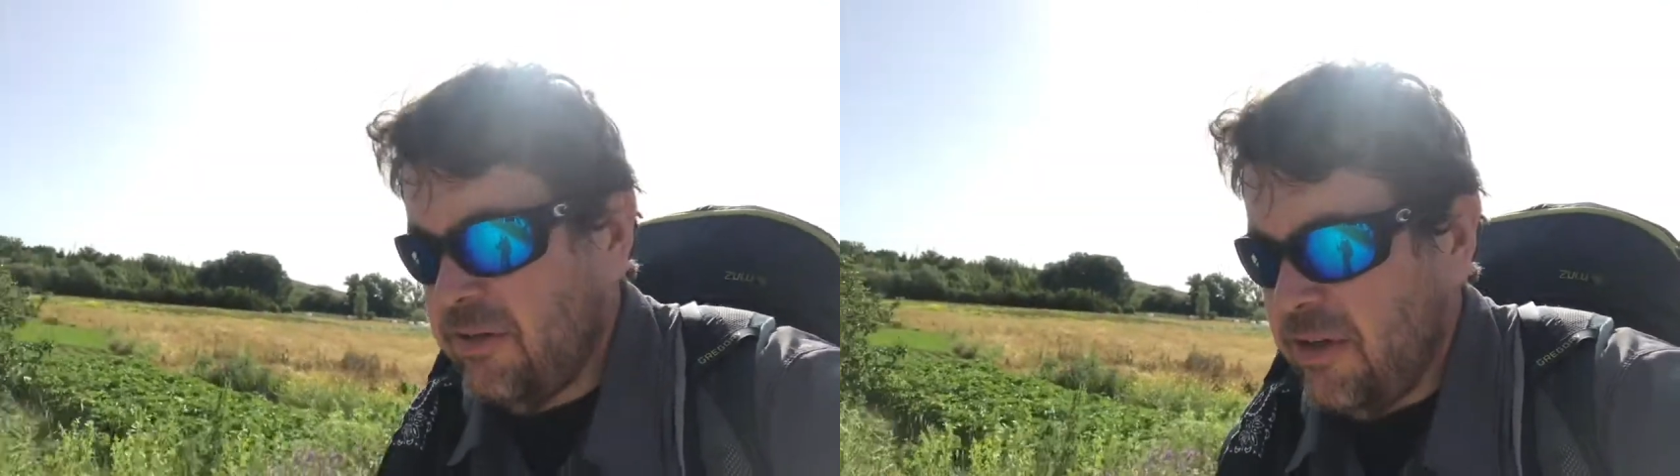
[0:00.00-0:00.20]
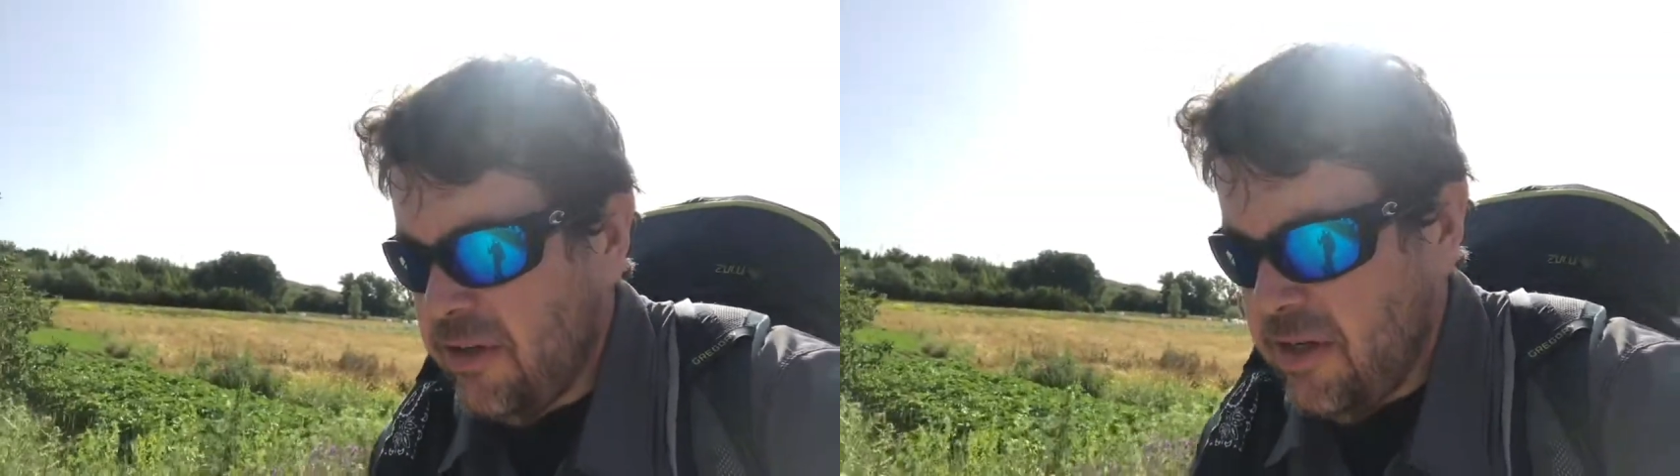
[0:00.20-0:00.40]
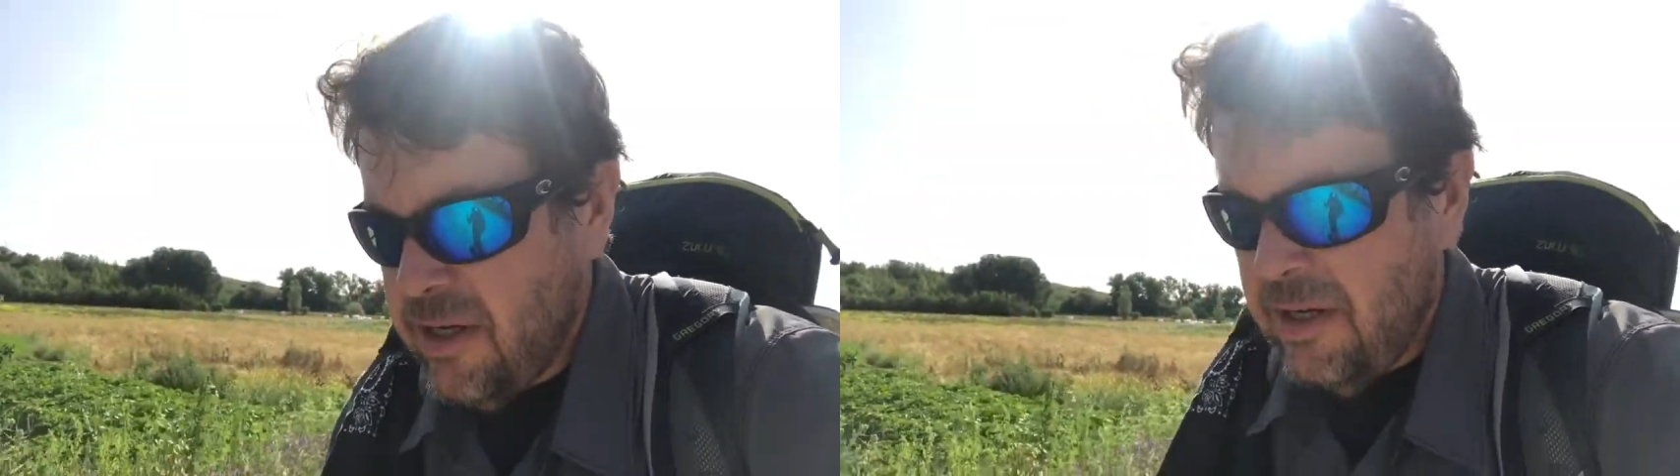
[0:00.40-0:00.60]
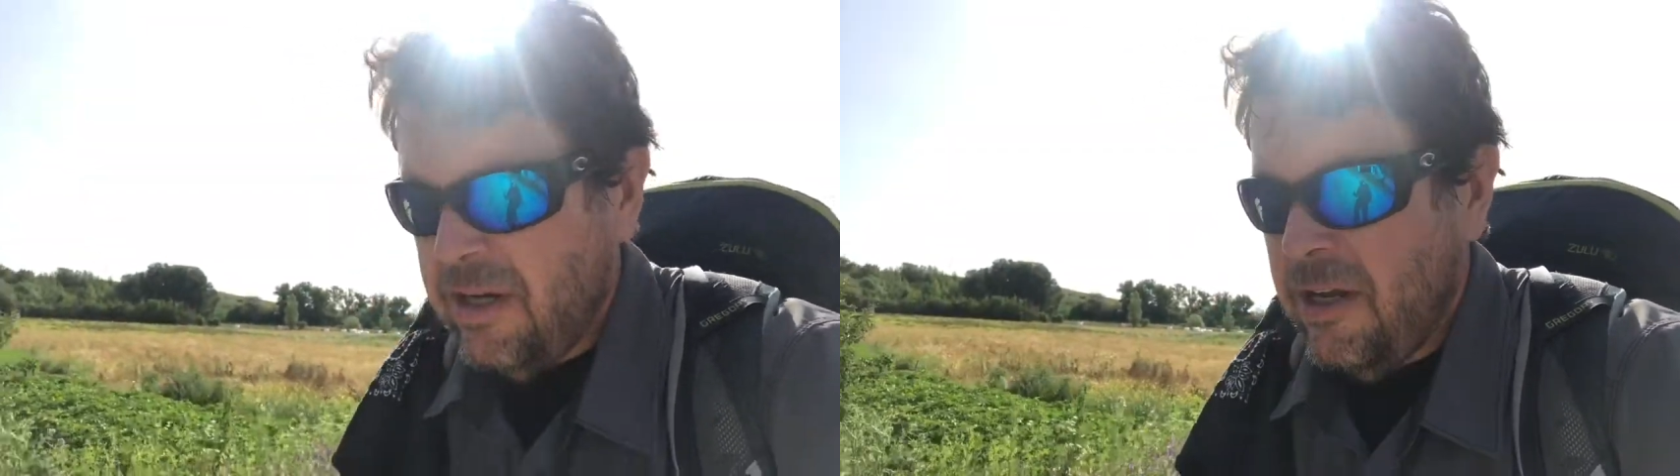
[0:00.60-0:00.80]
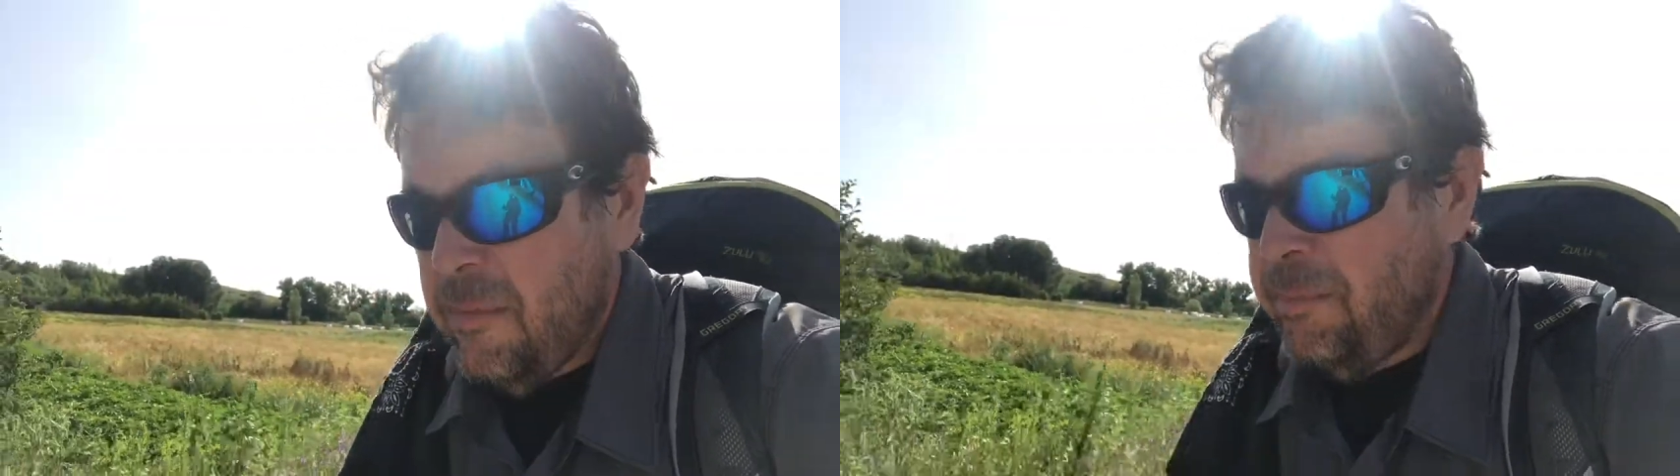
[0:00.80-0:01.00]
to
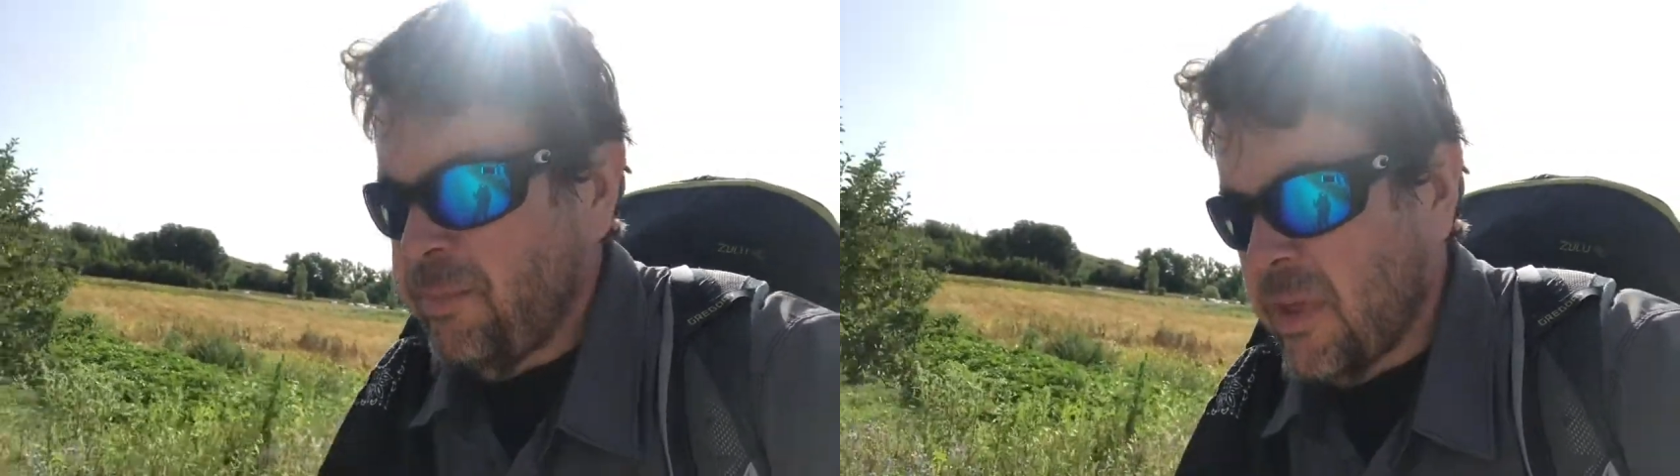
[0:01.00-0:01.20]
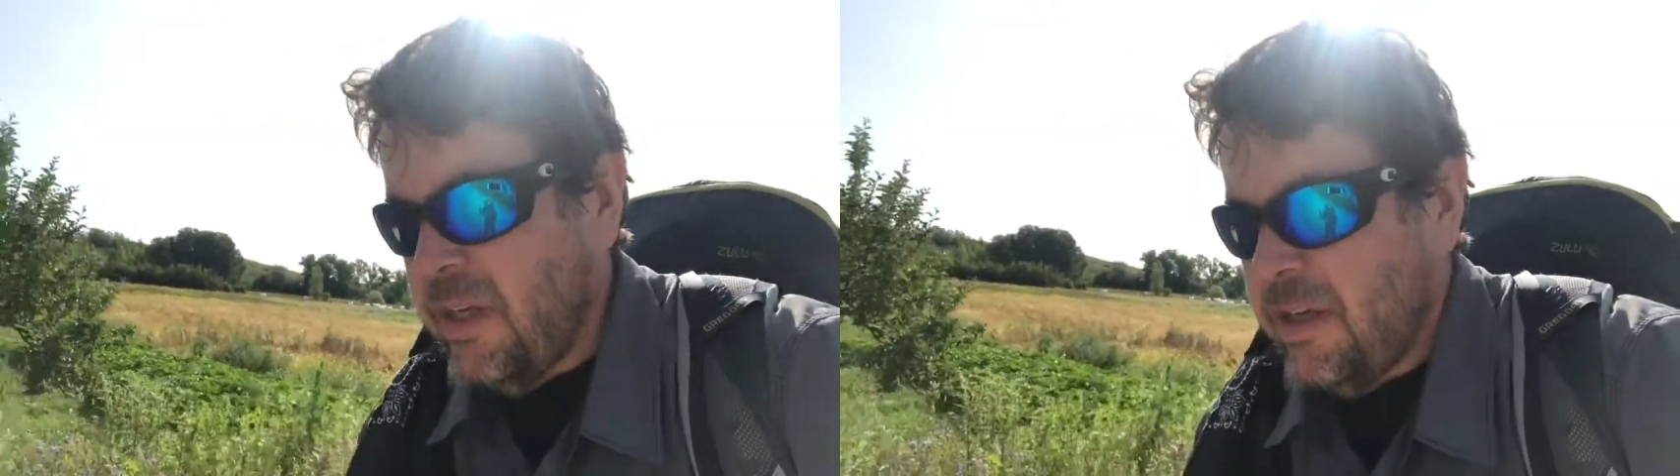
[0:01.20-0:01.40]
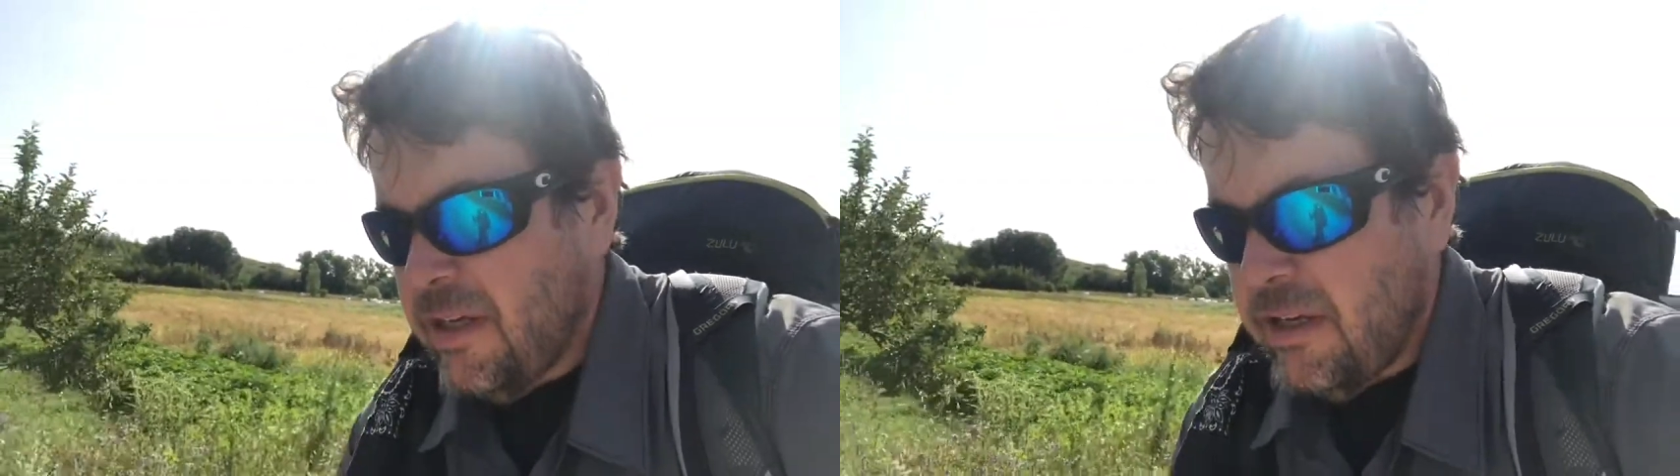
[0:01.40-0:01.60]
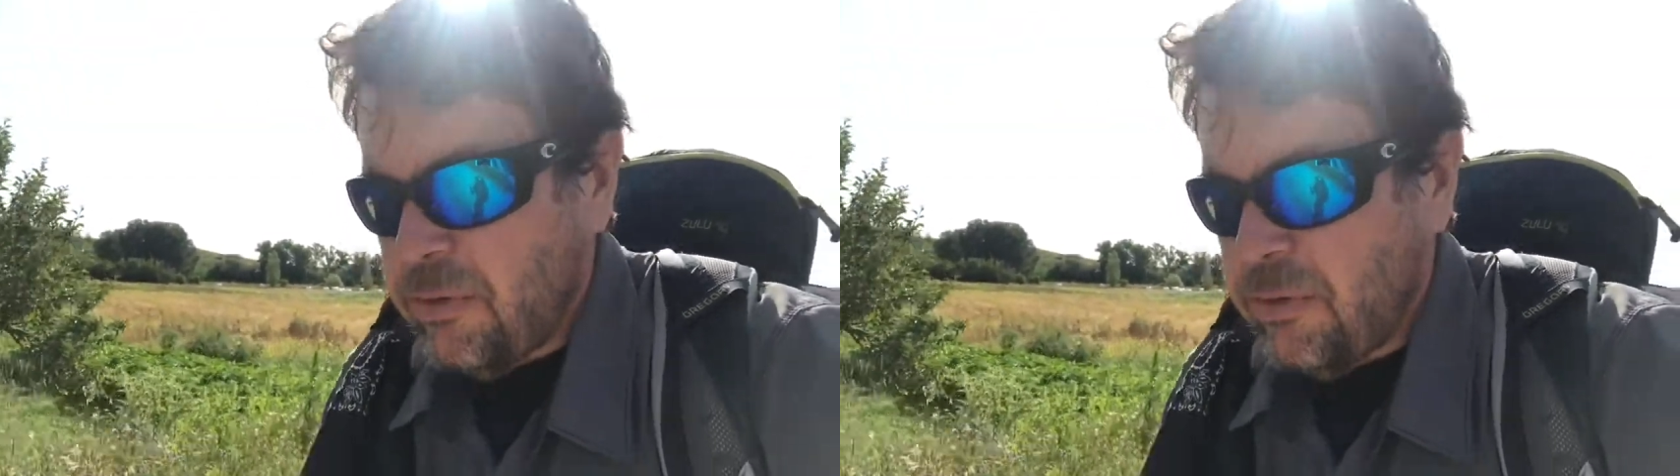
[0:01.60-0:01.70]
get